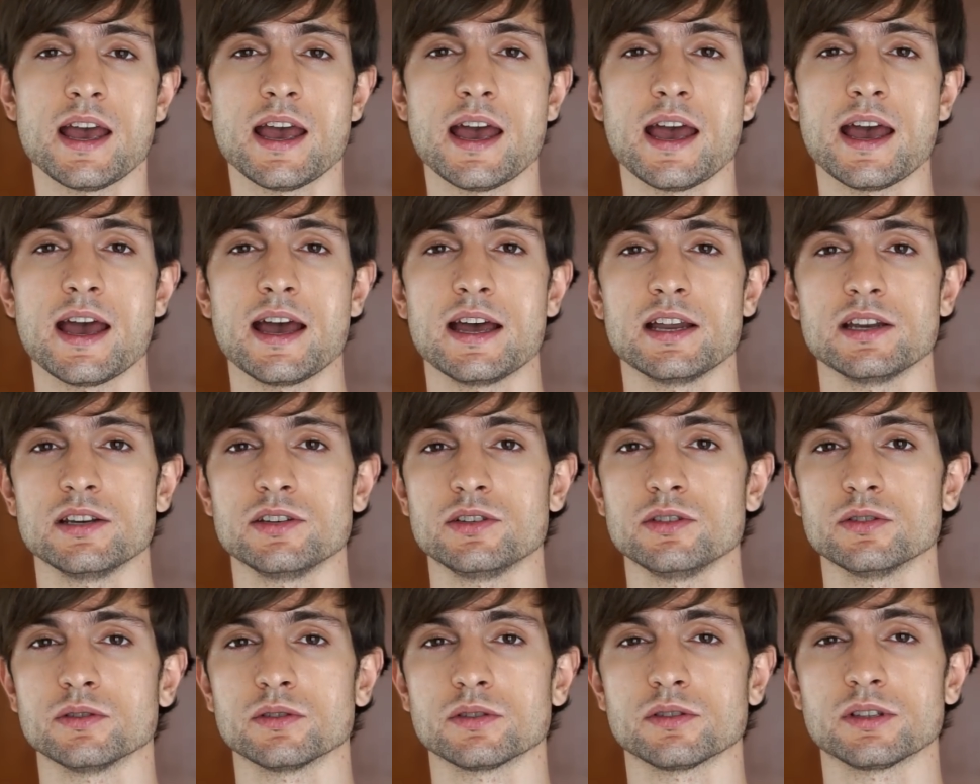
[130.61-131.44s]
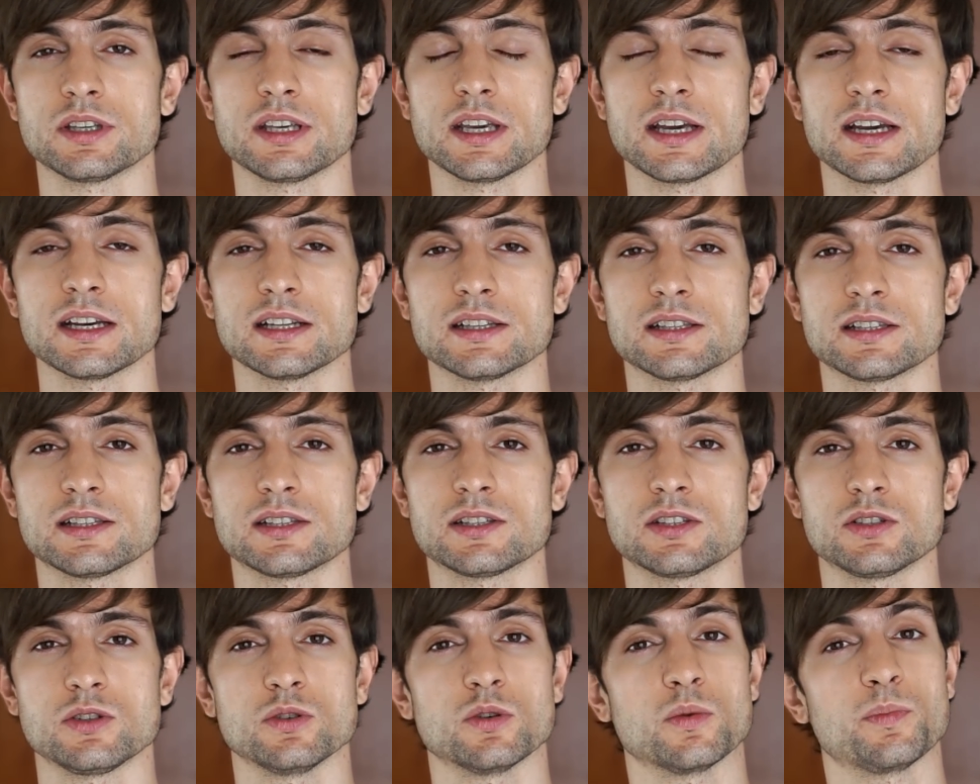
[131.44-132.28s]
and you'll
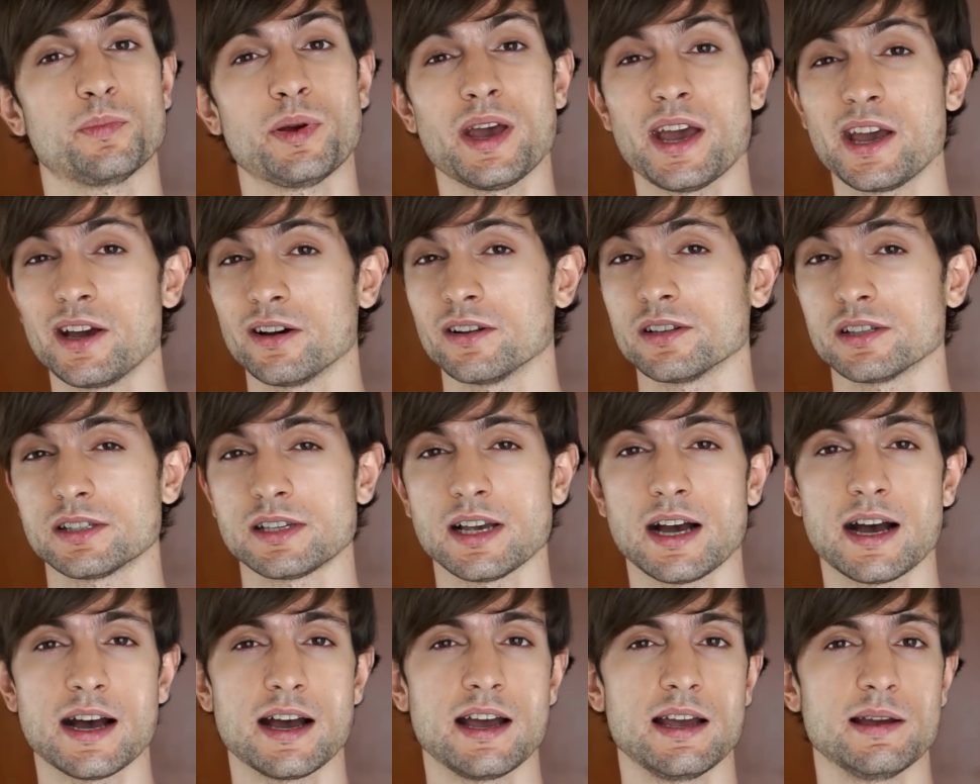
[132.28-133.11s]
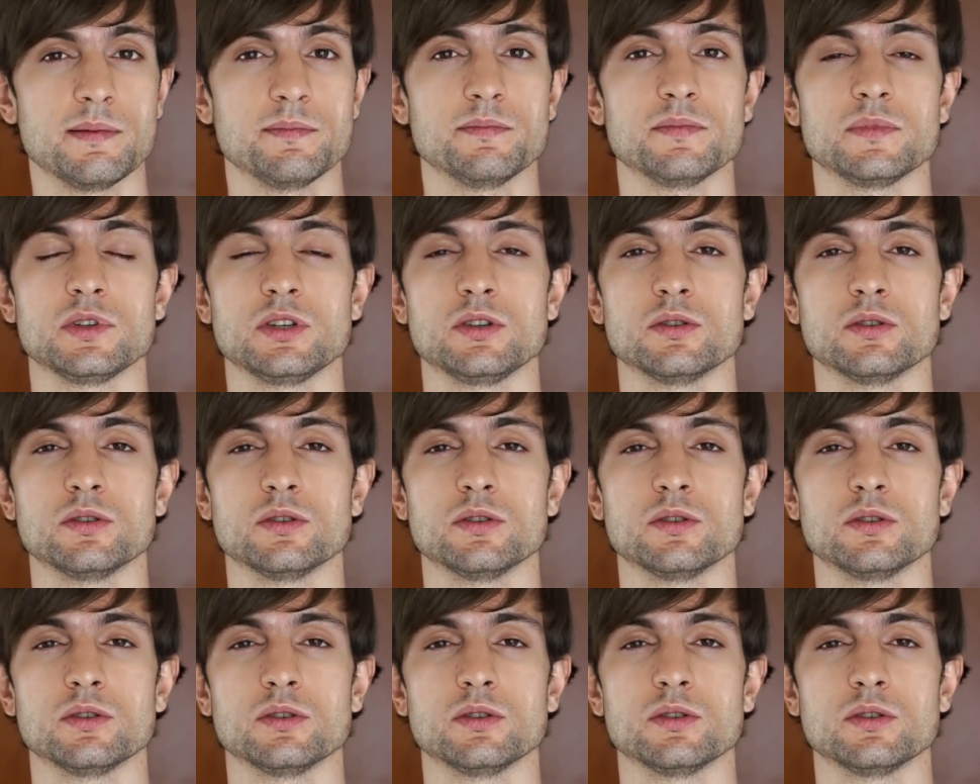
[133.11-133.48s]
get your pay on time.